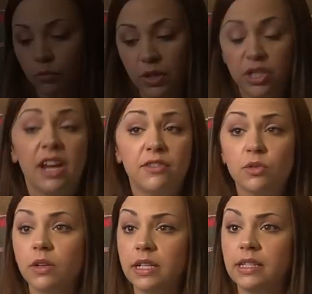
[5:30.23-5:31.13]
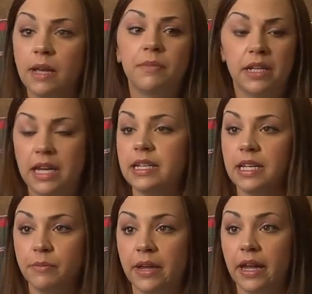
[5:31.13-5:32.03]
when Jeff Short did something, he did
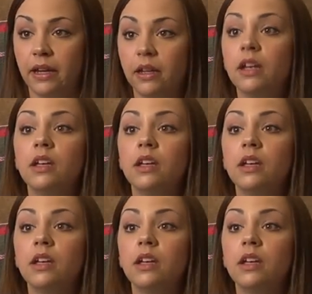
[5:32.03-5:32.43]
it big.